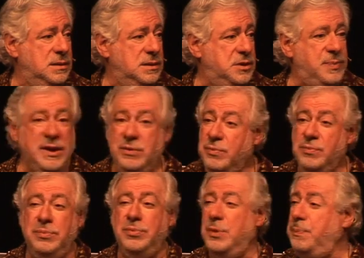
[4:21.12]
It's been
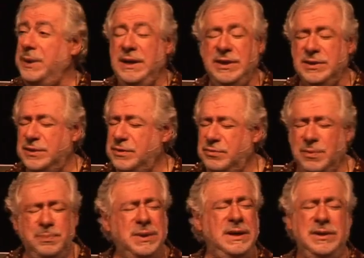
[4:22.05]
repeated,
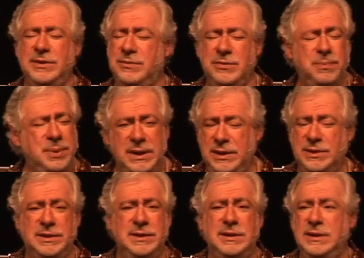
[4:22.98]
repeated,
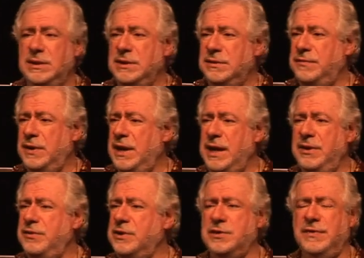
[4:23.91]
repeated for
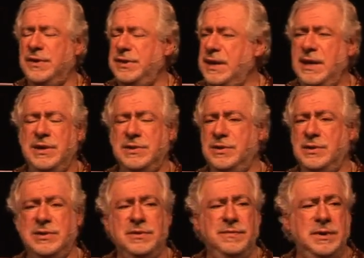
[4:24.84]
hundreds, for
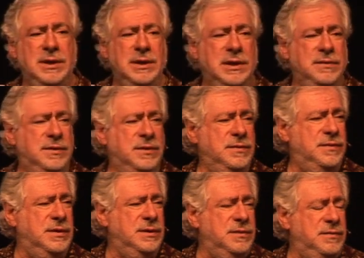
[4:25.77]
thousands, of, for,
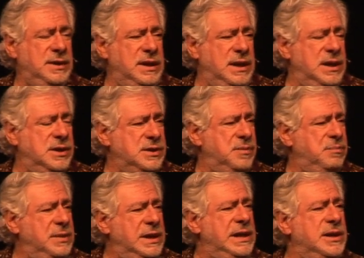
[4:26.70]
for years, and
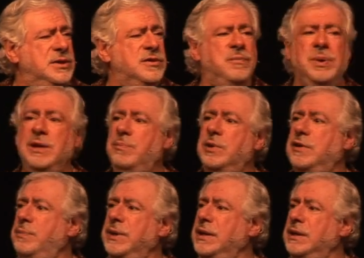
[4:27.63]
millions of people
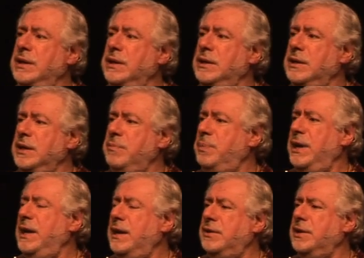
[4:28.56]
have been
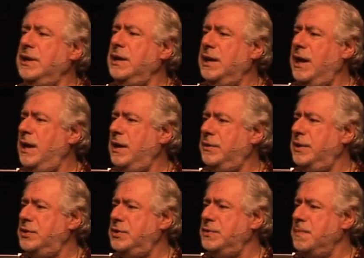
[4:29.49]
empowered and
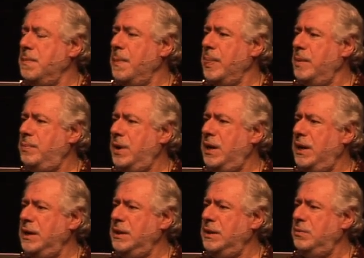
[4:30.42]
encouraged
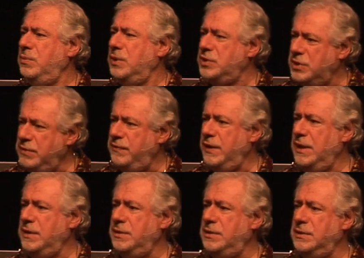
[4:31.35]
by what she
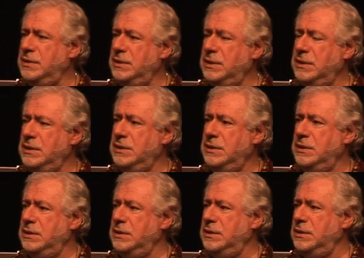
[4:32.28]
found
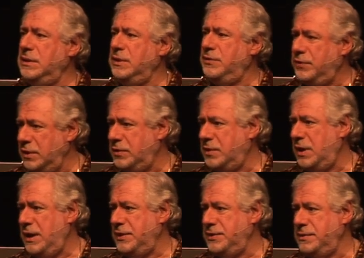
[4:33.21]
through
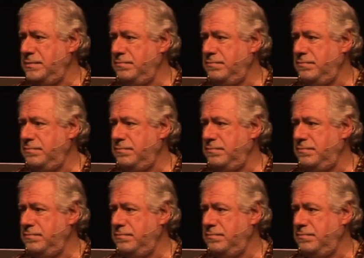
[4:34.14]
Christ.